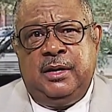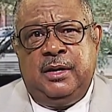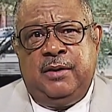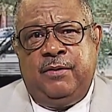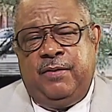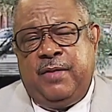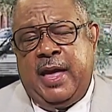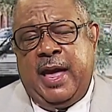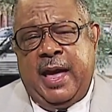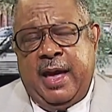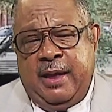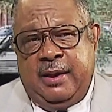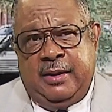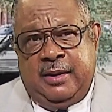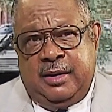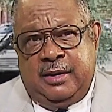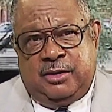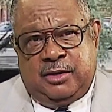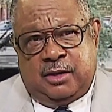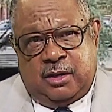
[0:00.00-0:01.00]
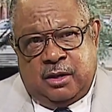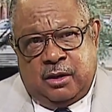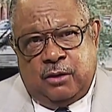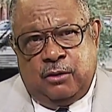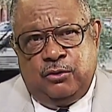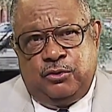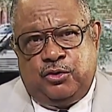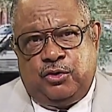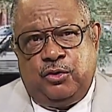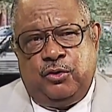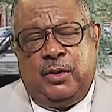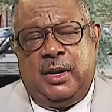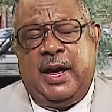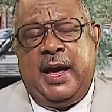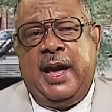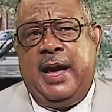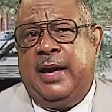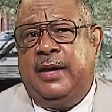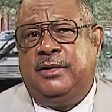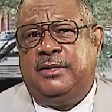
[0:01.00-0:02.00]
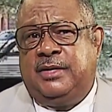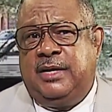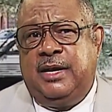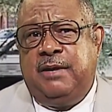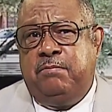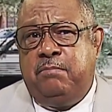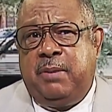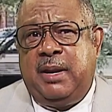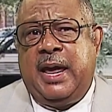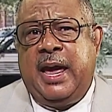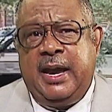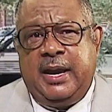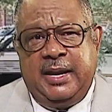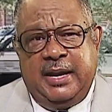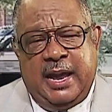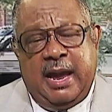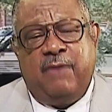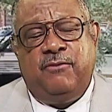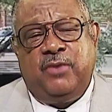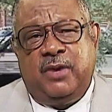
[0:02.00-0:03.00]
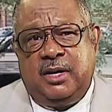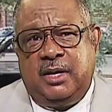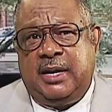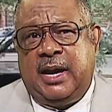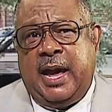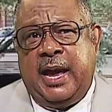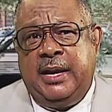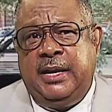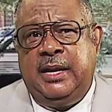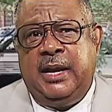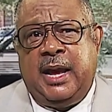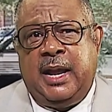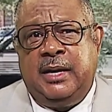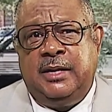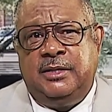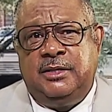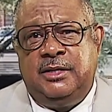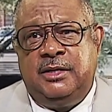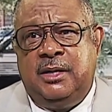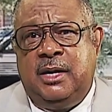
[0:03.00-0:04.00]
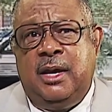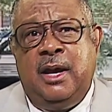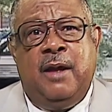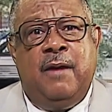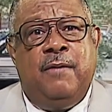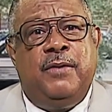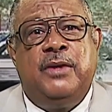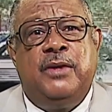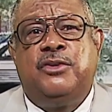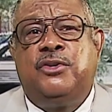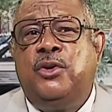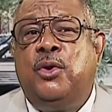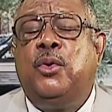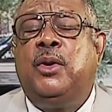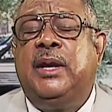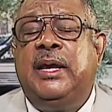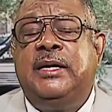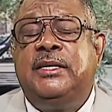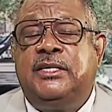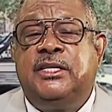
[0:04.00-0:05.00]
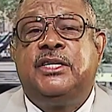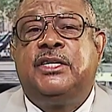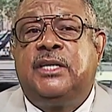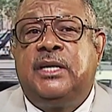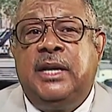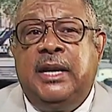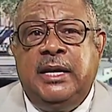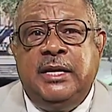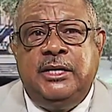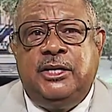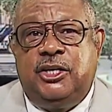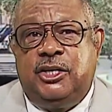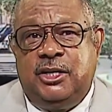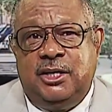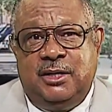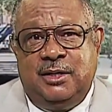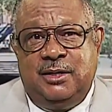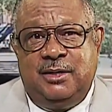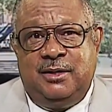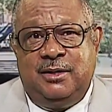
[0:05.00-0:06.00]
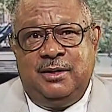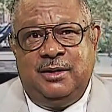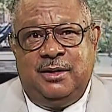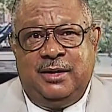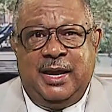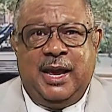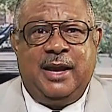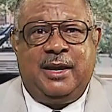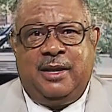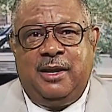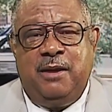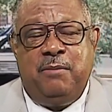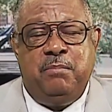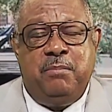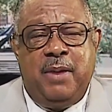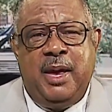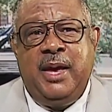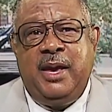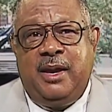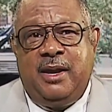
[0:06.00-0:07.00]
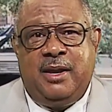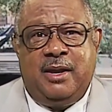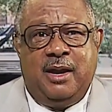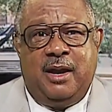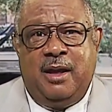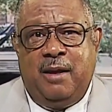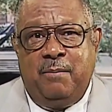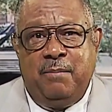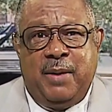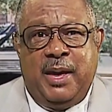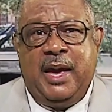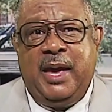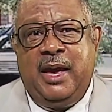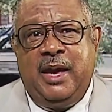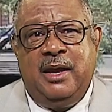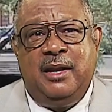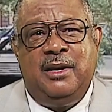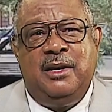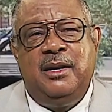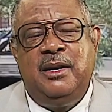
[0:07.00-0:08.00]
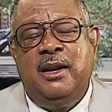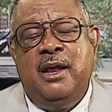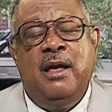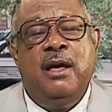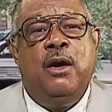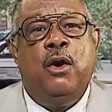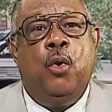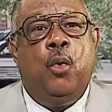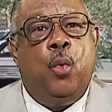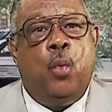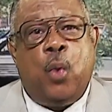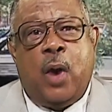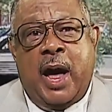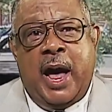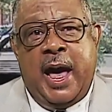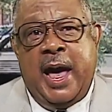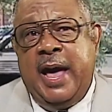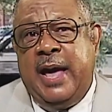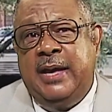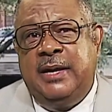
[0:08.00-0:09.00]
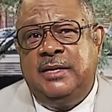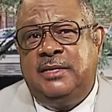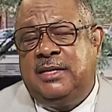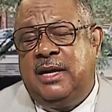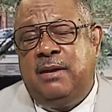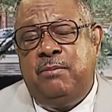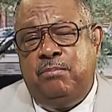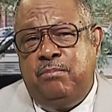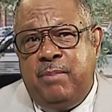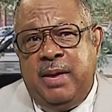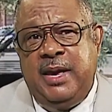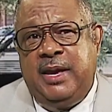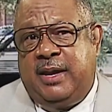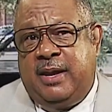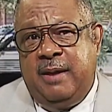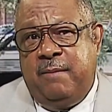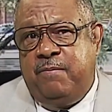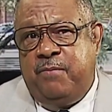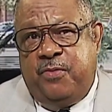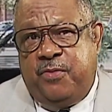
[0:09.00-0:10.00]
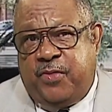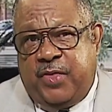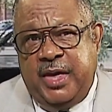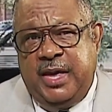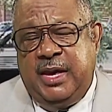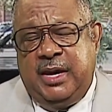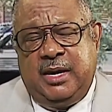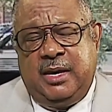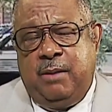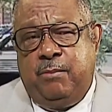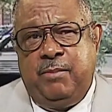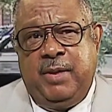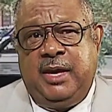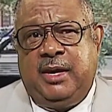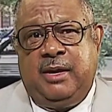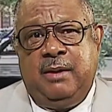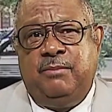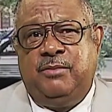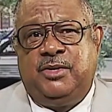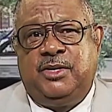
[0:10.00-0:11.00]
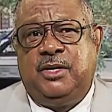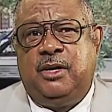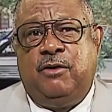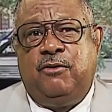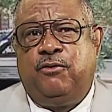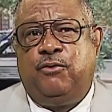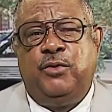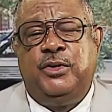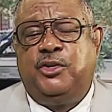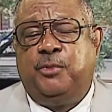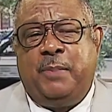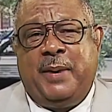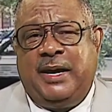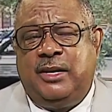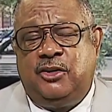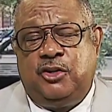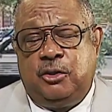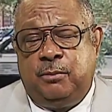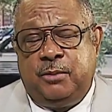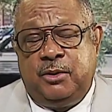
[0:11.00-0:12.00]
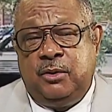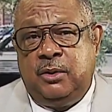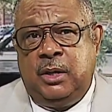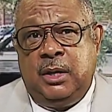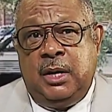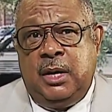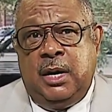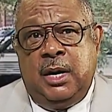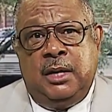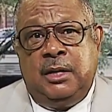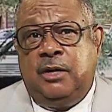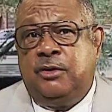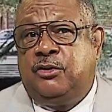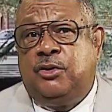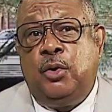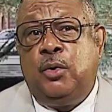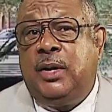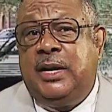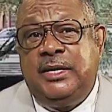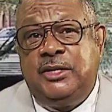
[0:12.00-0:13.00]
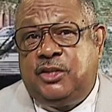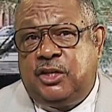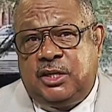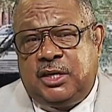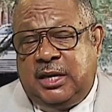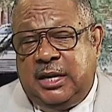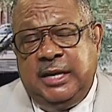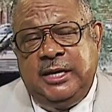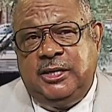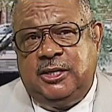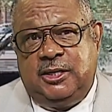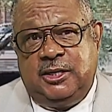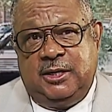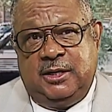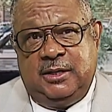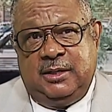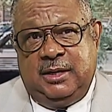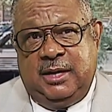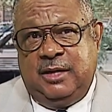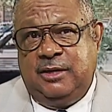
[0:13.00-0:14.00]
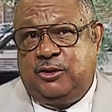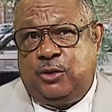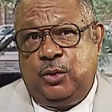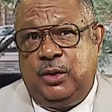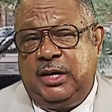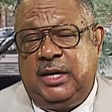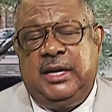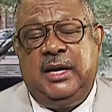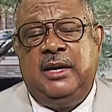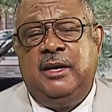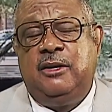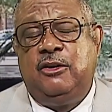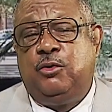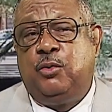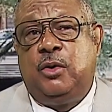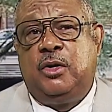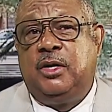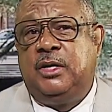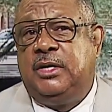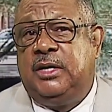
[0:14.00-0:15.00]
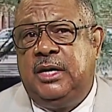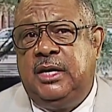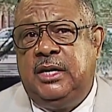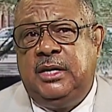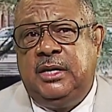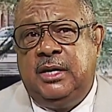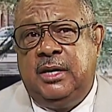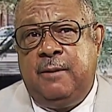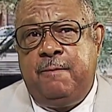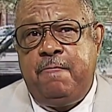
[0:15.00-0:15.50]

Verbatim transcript: that is culturalized in black and African ideology. There's no legislation that can make a man wise and make him think, make himself responsible. There's no legislation, and so the killings will continue